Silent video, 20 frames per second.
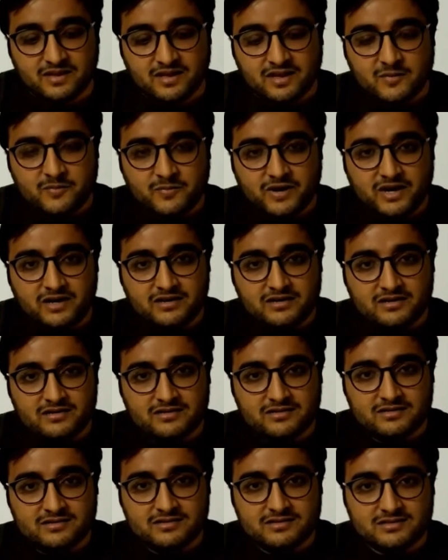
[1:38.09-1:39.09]

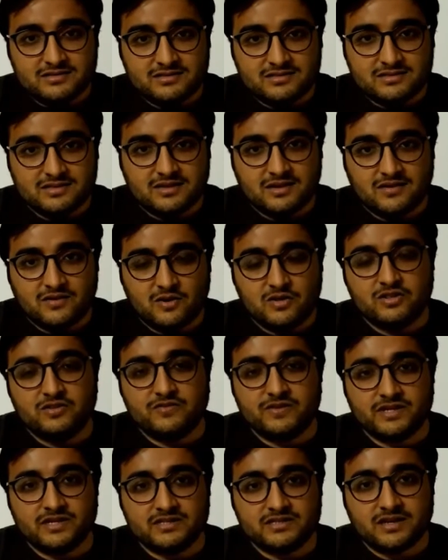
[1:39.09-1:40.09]
partners, although we
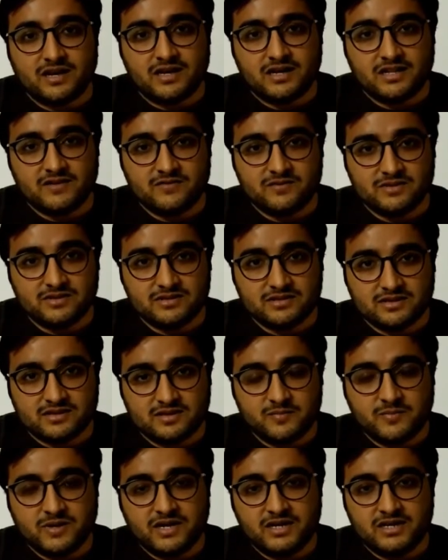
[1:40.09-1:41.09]
are starting with a third
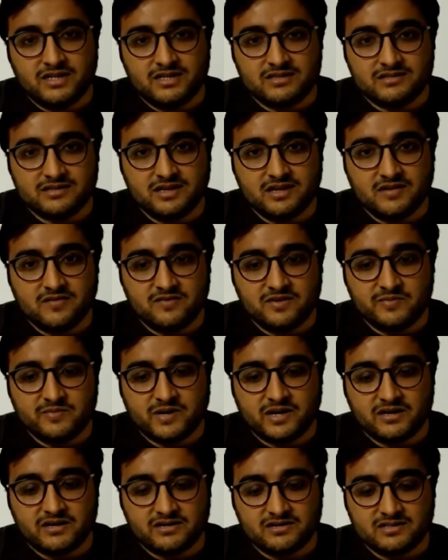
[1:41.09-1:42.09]
party as a delivery
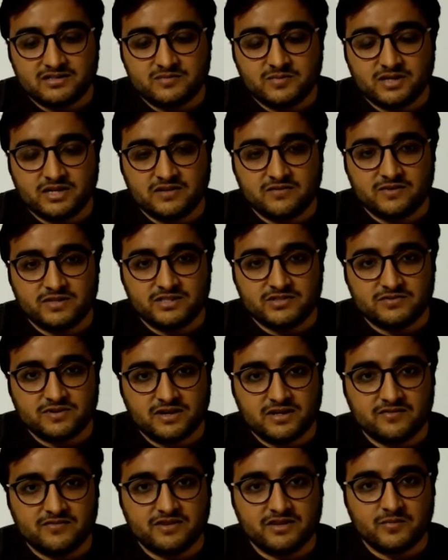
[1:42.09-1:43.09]
partners, but eventually
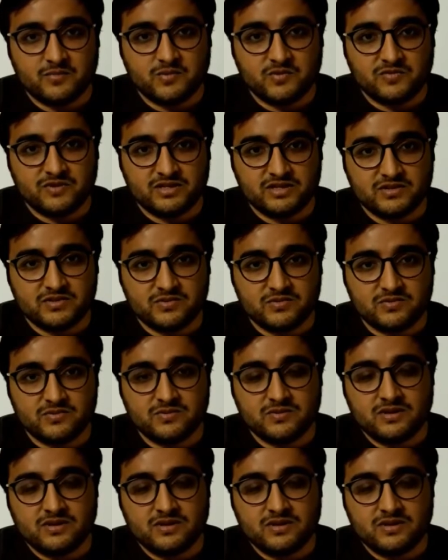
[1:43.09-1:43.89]
we are moving to